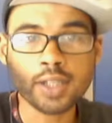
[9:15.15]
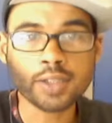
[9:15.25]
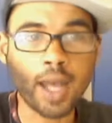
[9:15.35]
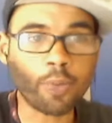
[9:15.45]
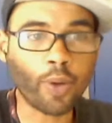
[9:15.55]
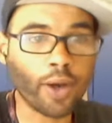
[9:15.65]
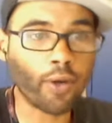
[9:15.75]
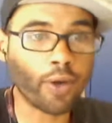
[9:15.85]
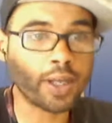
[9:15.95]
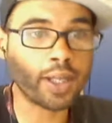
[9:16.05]
top
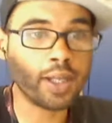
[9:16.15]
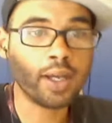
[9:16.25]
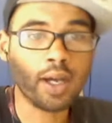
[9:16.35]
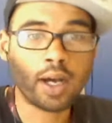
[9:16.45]
priority.